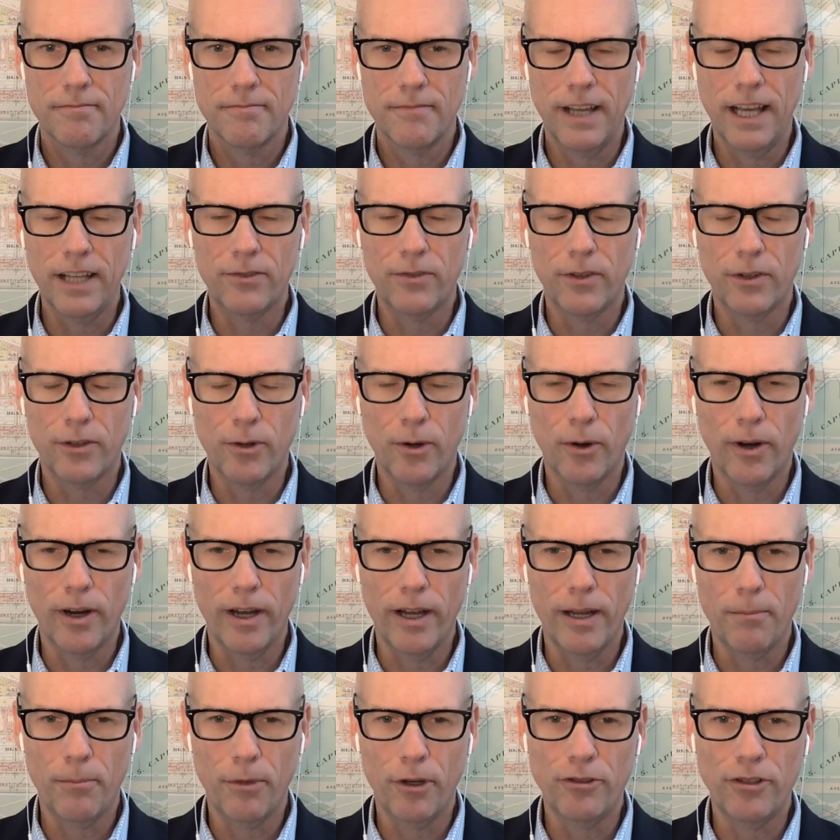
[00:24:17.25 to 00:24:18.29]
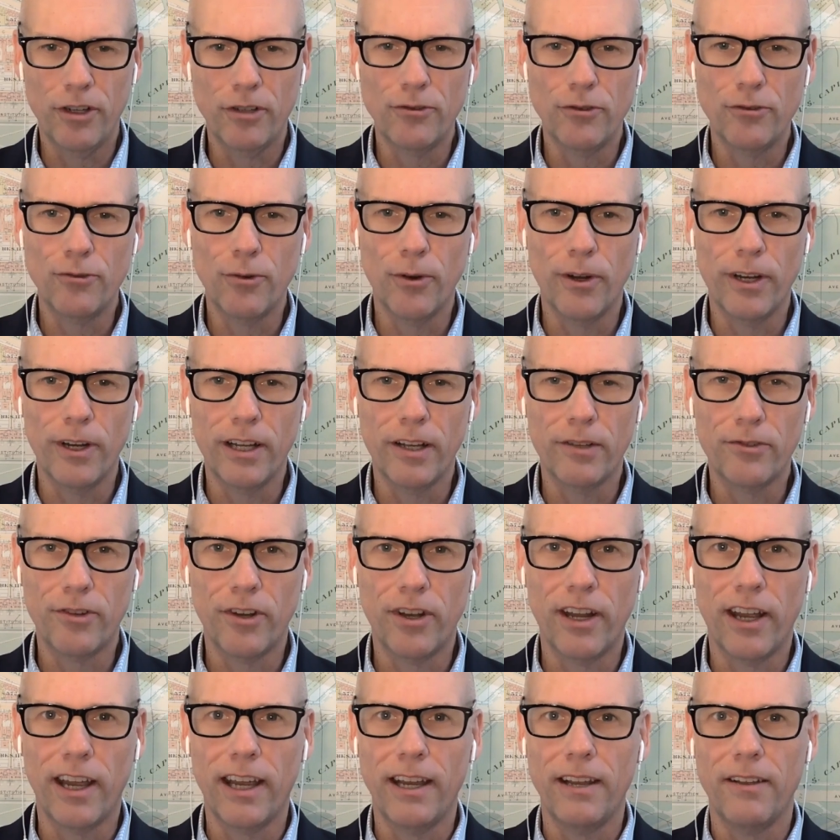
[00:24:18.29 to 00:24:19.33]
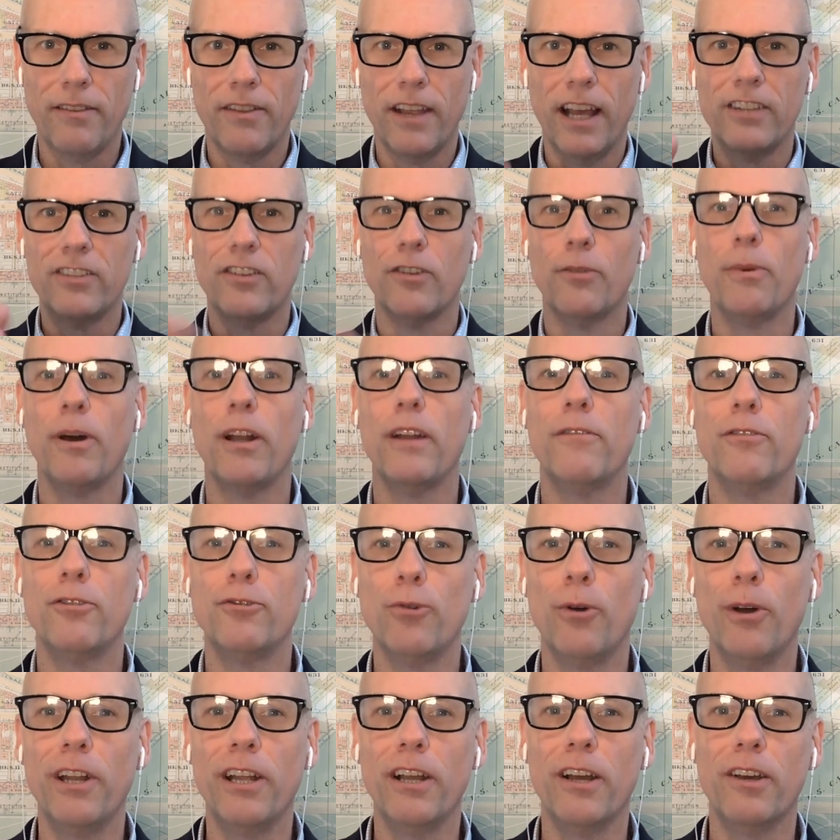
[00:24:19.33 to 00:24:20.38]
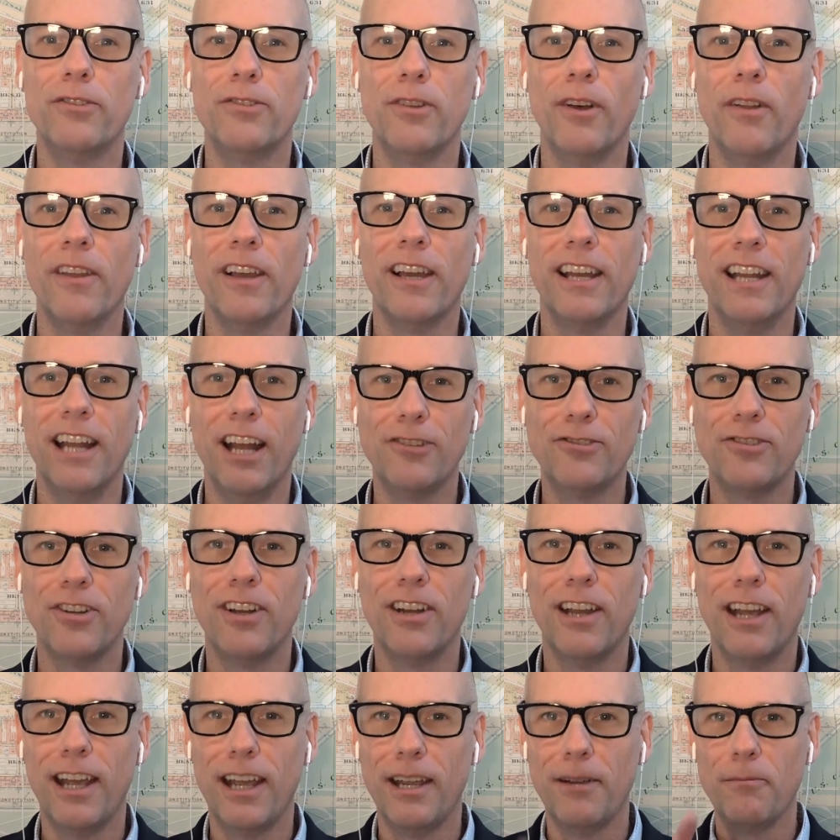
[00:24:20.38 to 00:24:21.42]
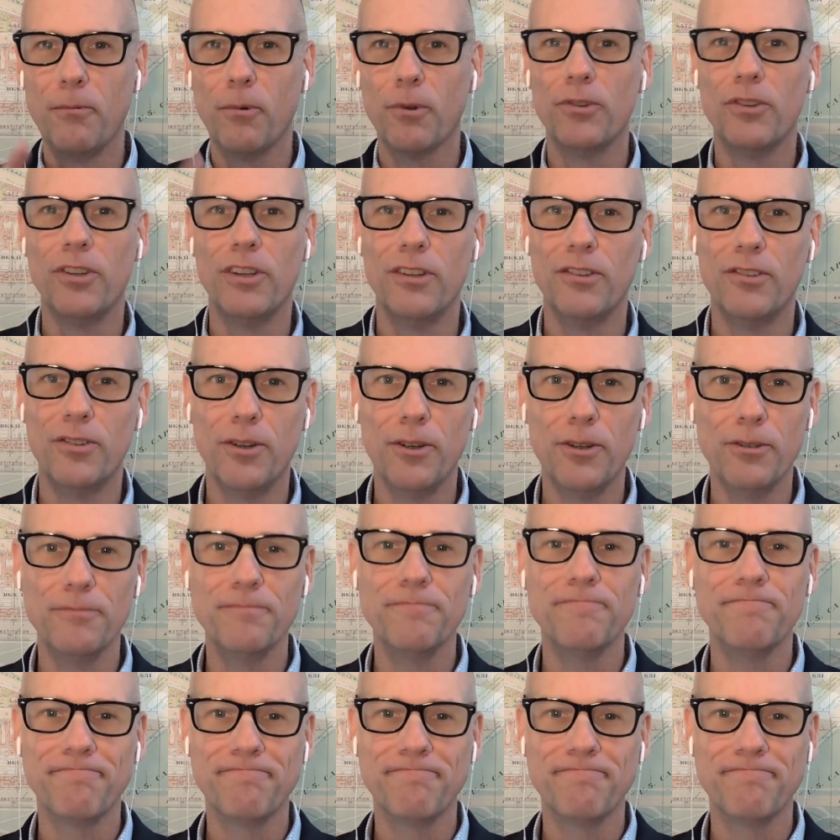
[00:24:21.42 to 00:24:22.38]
Thanks, Victoria. Appreciate you joining us today. Thanks, everybody, for joining us on the Connection Day. We'll see you soon.